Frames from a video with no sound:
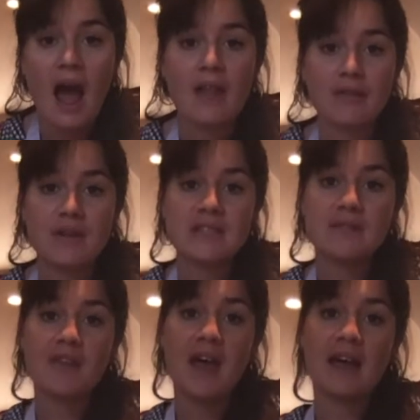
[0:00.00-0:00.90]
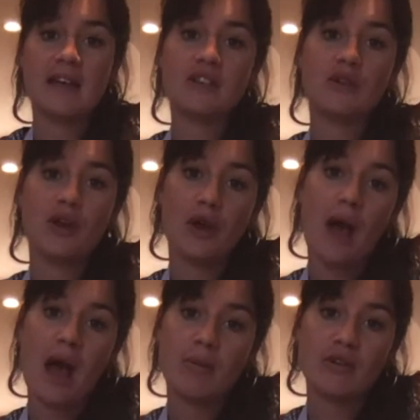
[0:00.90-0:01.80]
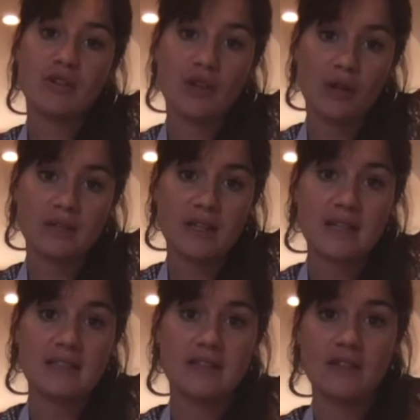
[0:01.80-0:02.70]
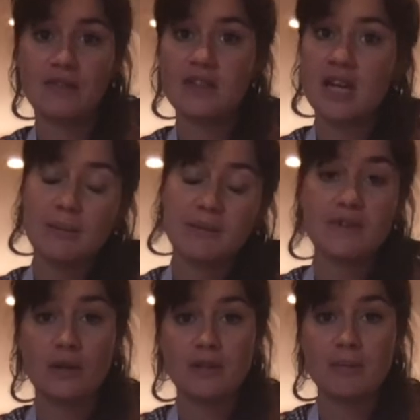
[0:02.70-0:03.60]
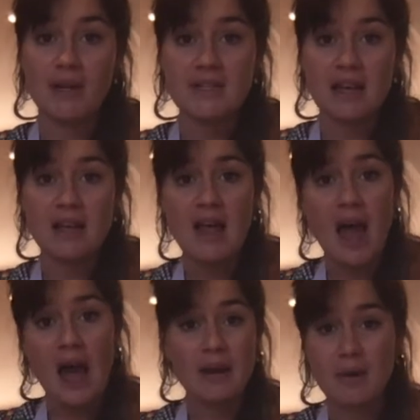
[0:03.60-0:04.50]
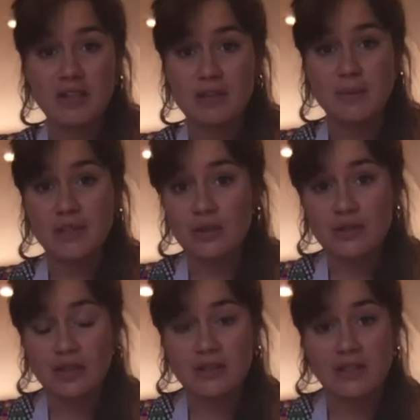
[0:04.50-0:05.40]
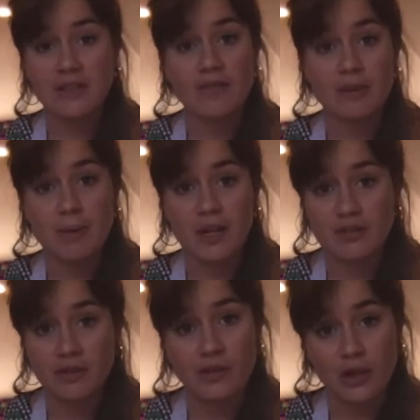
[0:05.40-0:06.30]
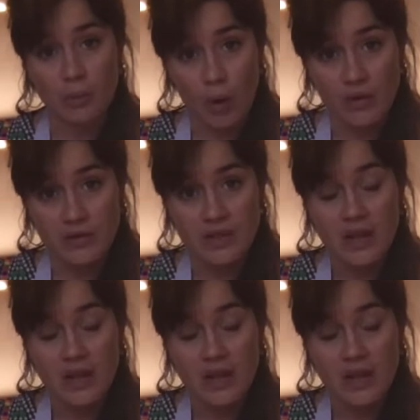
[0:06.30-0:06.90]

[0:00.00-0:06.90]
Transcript: And the reason for that is you don't know how much salt is in different types of salted butter, and it might just be too salty for the pastry that you want.